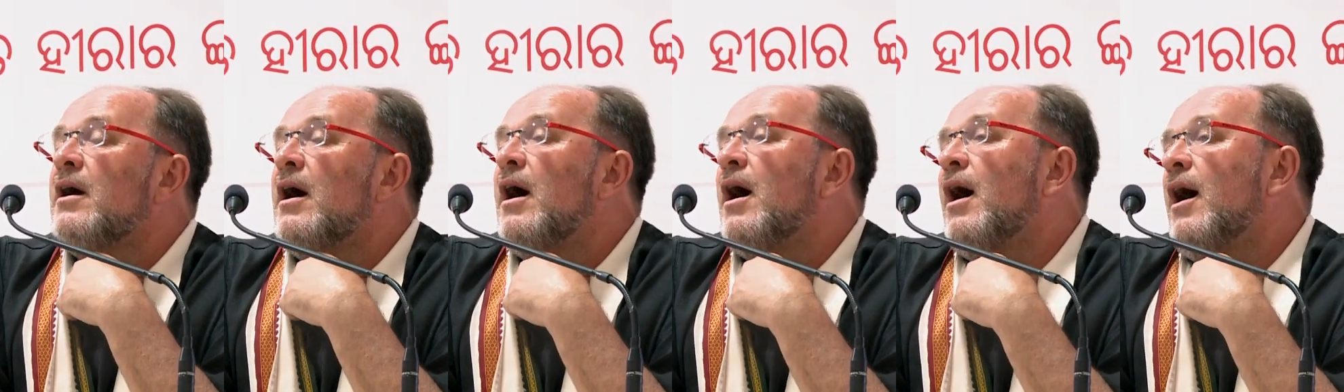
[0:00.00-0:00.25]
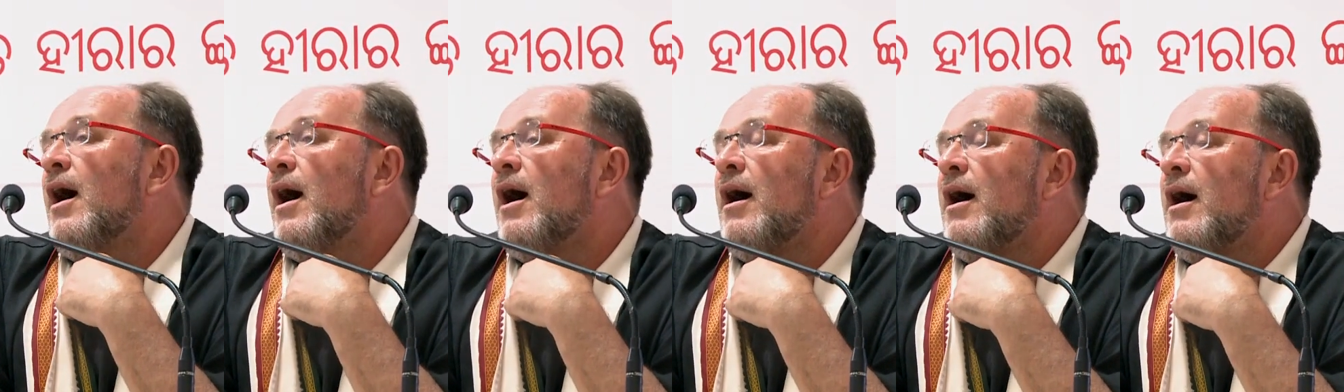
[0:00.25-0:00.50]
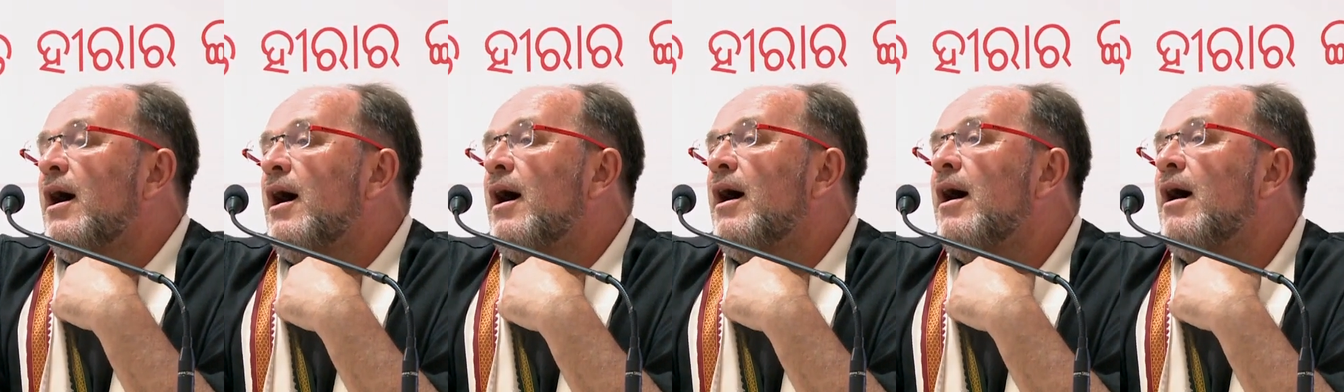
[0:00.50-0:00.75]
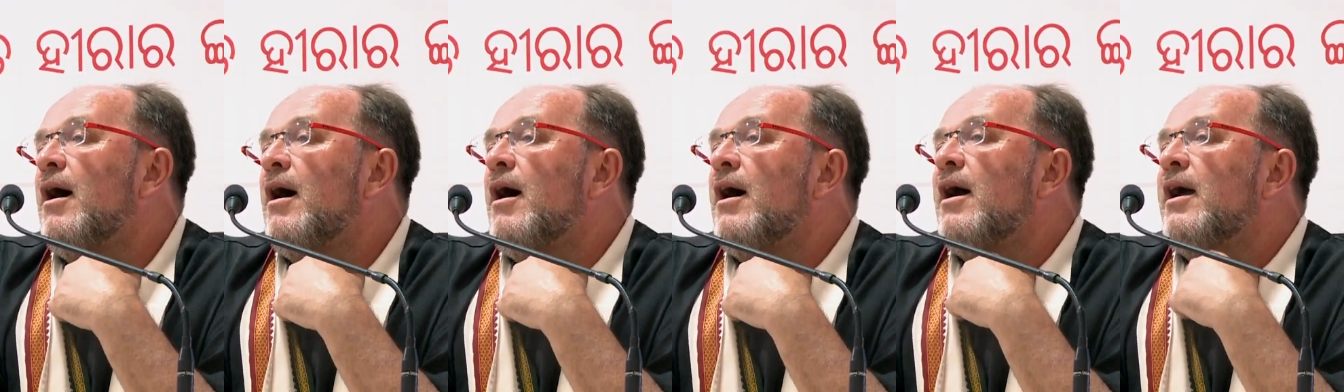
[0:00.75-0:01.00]

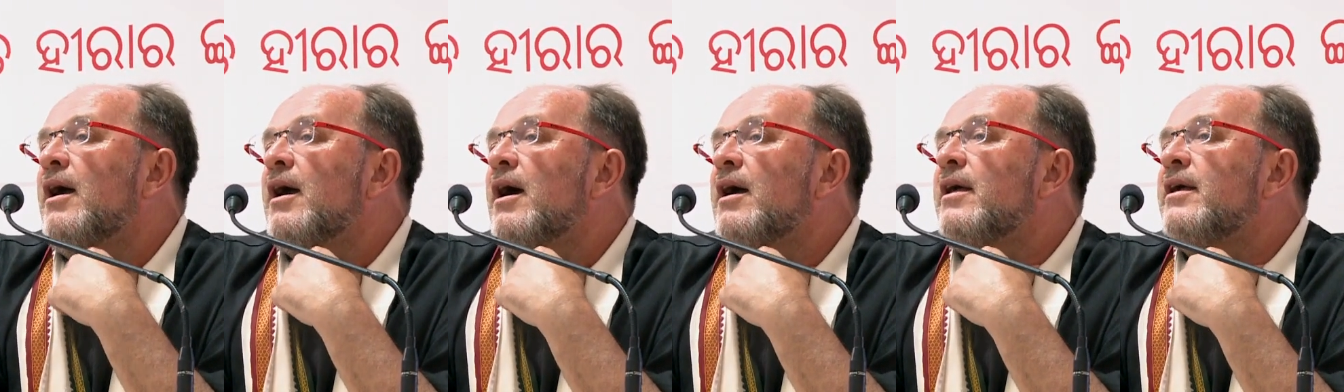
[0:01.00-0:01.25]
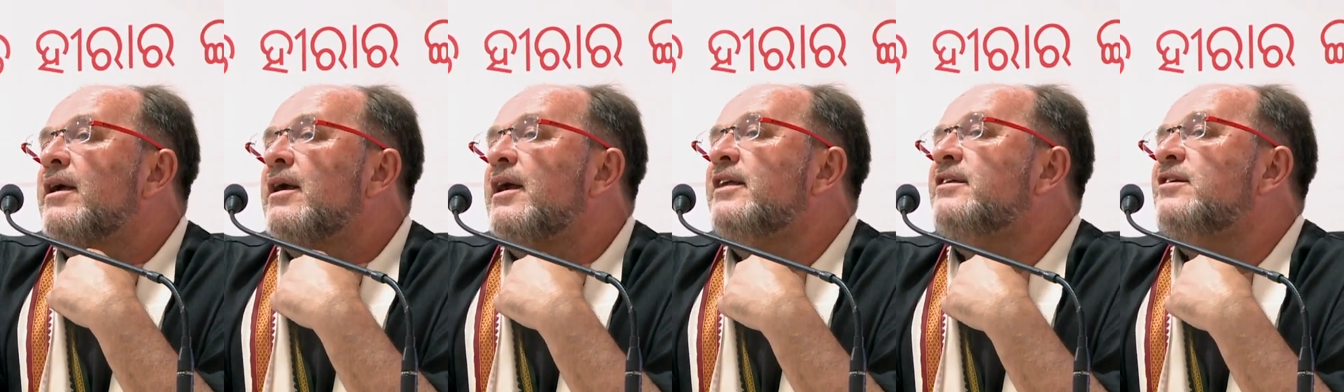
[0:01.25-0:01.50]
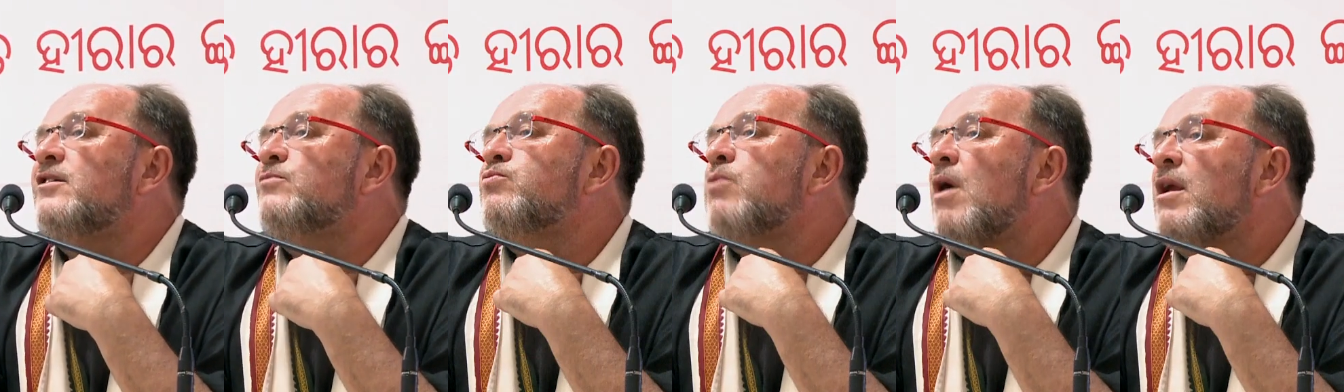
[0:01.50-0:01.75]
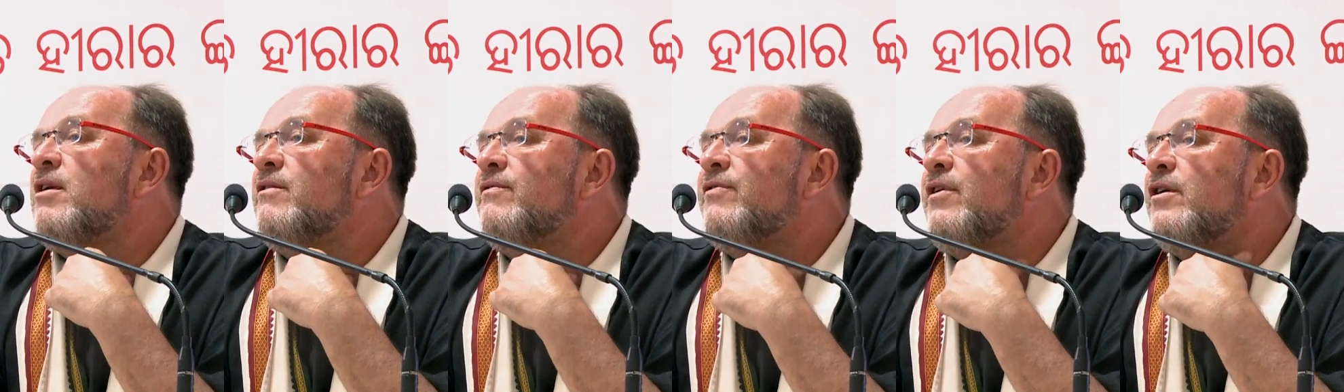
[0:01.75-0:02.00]
it is
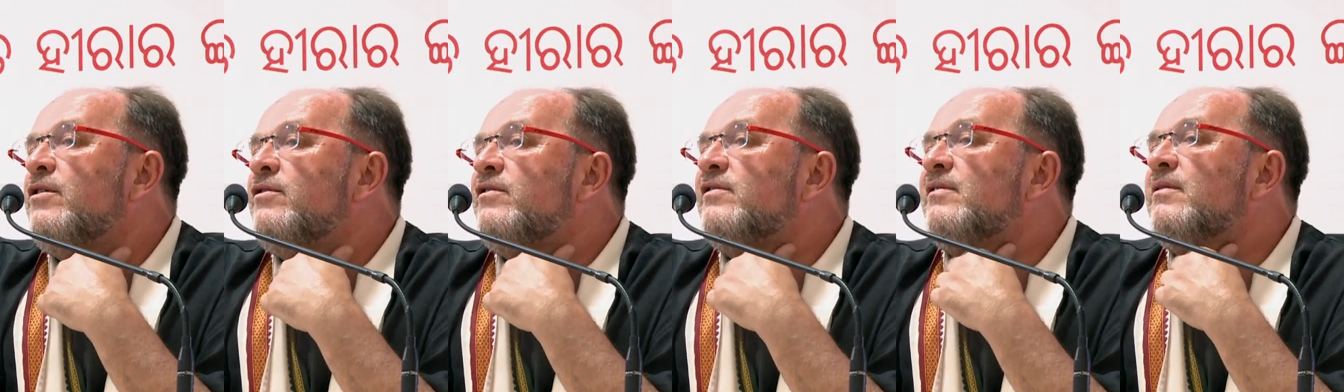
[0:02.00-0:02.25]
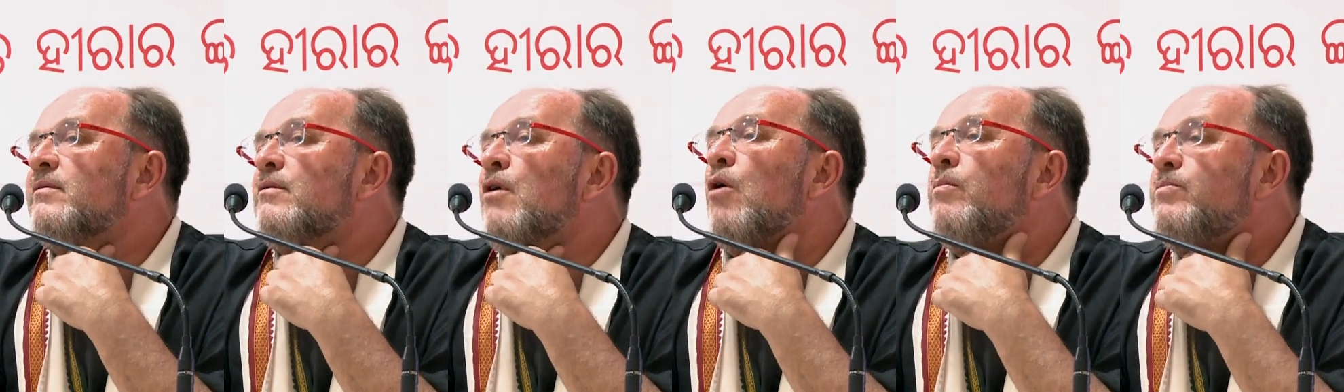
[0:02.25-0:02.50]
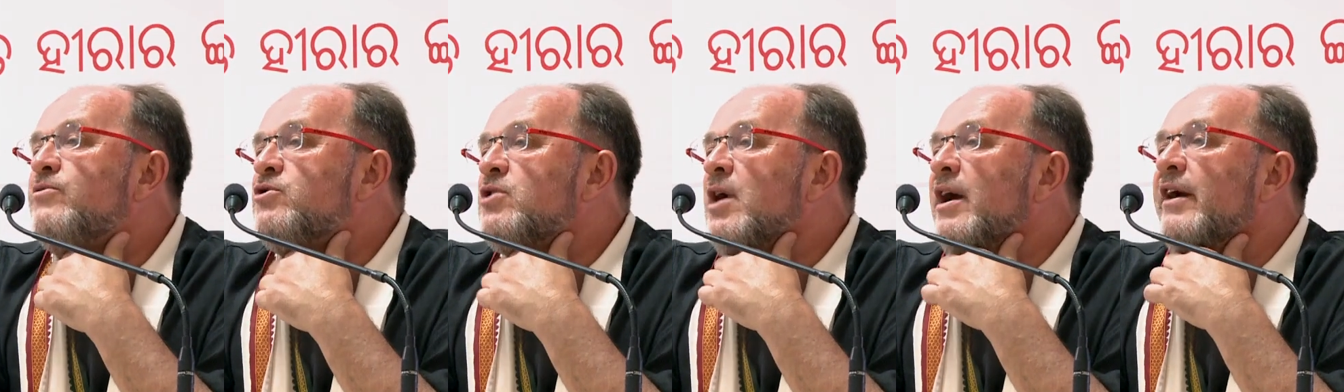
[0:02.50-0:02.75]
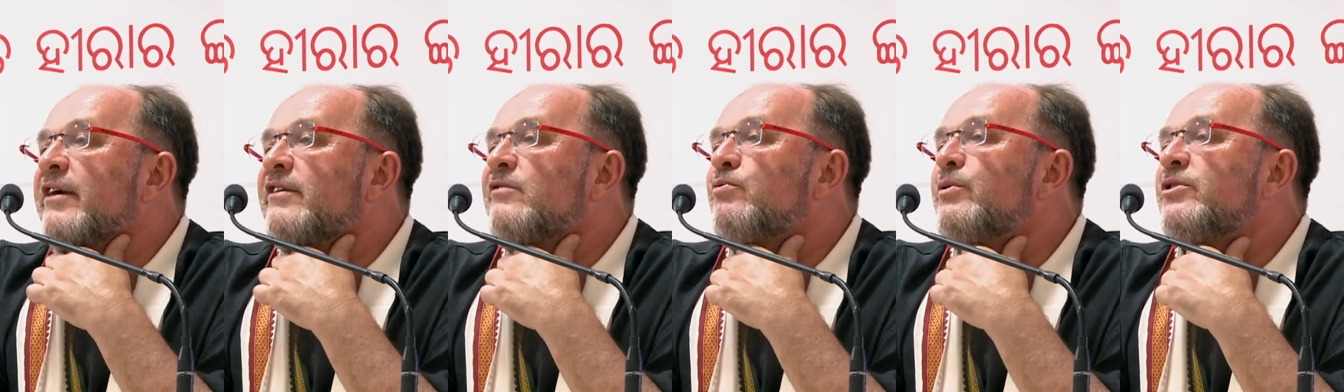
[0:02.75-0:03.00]
one of those
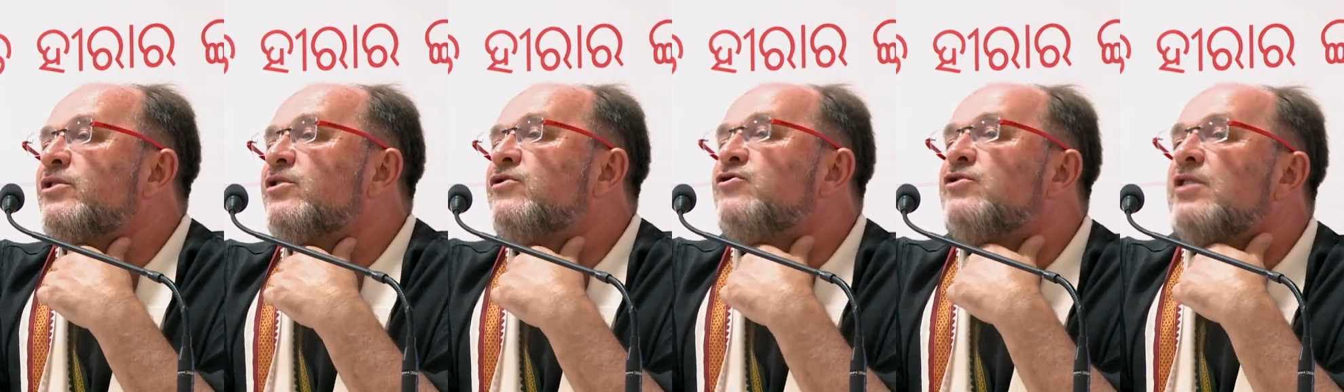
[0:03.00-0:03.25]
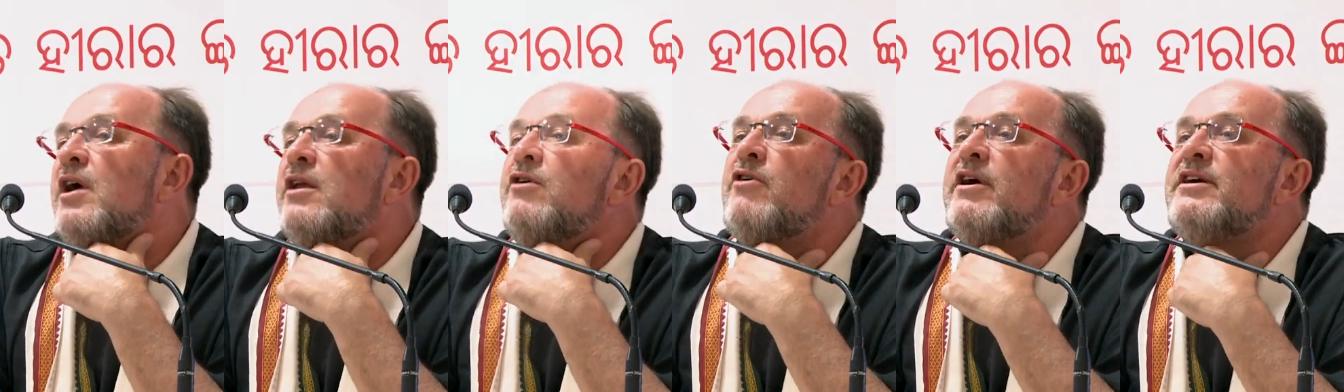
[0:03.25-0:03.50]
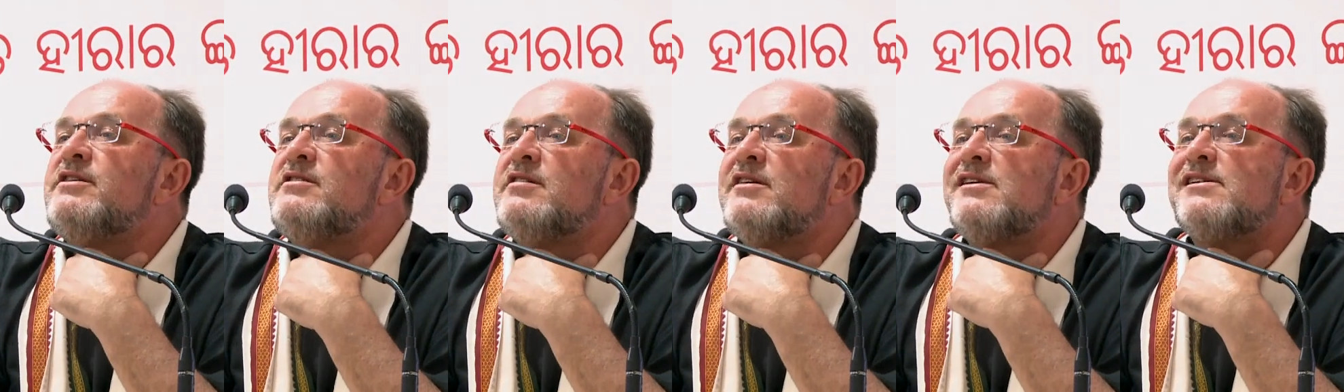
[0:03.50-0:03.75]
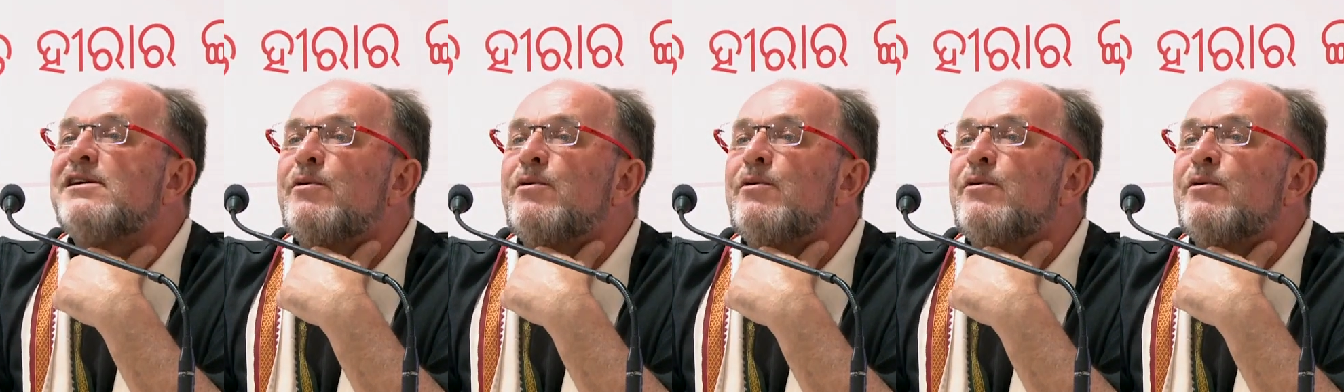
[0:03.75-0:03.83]
objects which has generated,